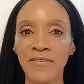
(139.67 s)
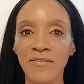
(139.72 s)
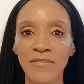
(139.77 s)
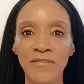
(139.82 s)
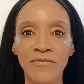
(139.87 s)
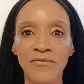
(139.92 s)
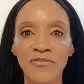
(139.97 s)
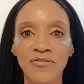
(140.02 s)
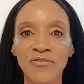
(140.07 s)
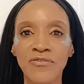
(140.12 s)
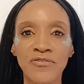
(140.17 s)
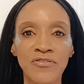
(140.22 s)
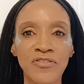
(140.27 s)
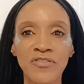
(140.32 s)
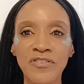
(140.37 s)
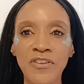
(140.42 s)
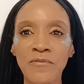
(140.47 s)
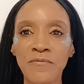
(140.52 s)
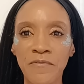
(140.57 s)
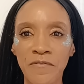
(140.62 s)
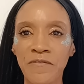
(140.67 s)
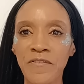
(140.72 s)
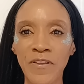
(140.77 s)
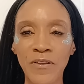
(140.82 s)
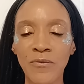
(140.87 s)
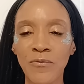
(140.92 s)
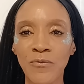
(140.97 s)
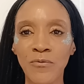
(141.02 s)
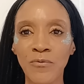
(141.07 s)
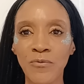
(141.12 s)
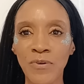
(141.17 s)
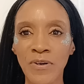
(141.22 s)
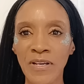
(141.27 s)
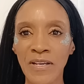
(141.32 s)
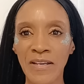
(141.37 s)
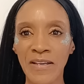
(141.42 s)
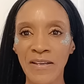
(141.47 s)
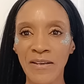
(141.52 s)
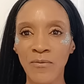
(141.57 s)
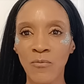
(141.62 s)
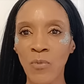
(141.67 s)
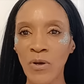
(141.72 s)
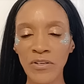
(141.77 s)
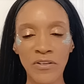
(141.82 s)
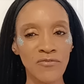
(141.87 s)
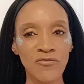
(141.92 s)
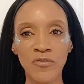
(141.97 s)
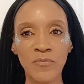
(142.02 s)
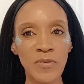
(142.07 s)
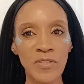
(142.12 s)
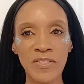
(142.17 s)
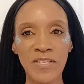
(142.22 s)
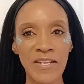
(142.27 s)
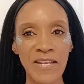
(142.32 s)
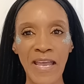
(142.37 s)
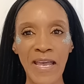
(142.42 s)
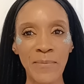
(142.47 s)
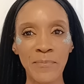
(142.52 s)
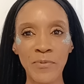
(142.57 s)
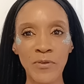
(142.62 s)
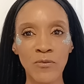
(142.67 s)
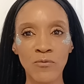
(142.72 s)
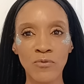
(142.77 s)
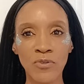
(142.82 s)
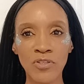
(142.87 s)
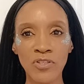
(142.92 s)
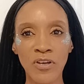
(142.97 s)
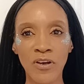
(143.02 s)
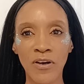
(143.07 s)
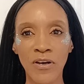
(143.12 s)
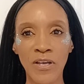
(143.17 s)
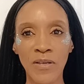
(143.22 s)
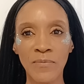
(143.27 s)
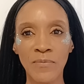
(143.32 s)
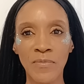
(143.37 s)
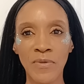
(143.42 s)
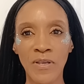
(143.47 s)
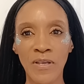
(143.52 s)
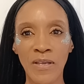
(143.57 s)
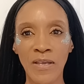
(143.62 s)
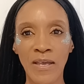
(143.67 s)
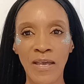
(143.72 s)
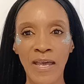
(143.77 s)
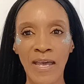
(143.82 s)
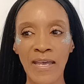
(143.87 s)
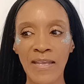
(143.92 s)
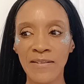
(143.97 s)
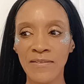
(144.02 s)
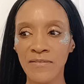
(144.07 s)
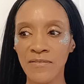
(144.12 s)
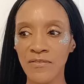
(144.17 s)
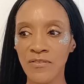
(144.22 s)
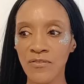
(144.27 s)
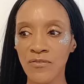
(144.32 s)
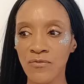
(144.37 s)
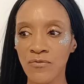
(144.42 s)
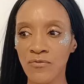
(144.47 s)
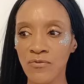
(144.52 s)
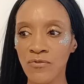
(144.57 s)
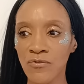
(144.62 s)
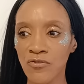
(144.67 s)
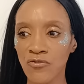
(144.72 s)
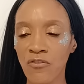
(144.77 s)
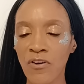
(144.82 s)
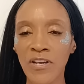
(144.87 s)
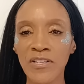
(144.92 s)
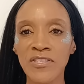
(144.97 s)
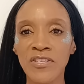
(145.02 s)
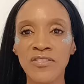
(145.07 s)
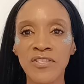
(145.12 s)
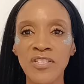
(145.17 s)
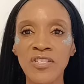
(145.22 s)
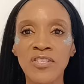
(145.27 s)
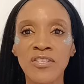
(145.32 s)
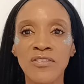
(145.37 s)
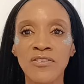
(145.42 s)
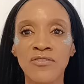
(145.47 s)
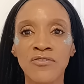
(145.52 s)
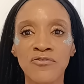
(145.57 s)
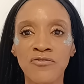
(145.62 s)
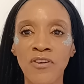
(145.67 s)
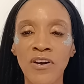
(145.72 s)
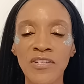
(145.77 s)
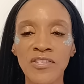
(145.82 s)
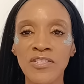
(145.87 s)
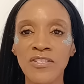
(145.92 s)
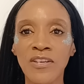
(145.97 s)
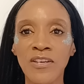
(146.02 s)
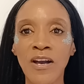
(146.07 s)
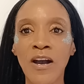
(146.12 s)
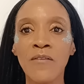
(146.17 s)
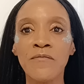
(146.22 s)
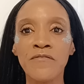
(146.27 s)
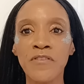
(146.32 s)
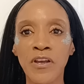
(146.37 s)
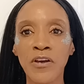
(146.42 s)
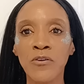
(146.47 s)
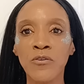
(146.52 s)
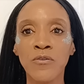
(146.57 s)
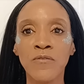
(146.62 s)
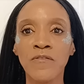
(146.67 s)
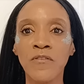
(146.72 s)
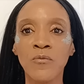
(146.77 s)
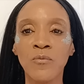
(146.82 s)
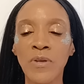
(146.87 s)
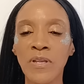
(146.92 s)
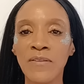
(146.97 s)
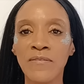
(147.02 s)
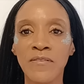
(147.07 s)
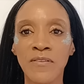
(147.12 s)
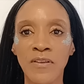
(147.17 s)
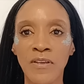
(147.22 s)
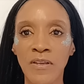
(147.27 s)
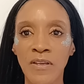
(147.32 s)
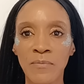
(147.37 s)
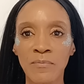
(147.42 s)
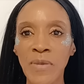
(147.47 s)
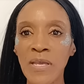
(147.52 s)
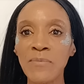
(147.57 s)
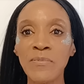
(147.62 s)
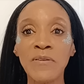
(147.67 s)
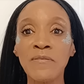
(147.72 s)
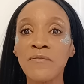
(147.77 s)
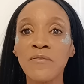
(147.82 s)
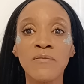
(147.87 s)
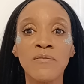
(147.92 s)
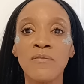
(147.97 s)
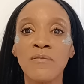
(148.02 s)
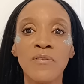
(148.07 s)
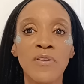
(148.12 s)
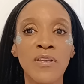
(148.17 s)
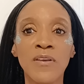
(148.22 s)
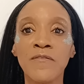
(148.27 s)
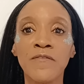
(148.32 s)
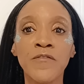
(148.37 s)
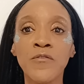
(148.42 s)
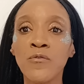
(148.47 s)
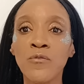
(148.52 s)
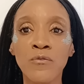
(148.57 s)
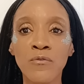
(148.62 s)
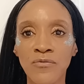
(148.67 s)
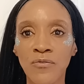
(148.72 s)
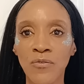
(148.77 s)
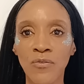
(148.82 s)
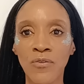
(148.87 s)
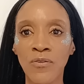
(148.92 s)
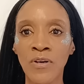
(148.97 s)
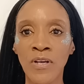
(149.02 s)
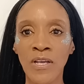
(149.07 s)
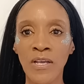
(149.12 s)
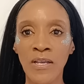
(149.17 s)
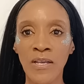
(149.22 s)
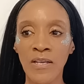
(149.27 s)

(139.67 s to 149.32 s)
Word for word: You just don't feel 100% happy all the time. And you try to cover it over with maybe food, or,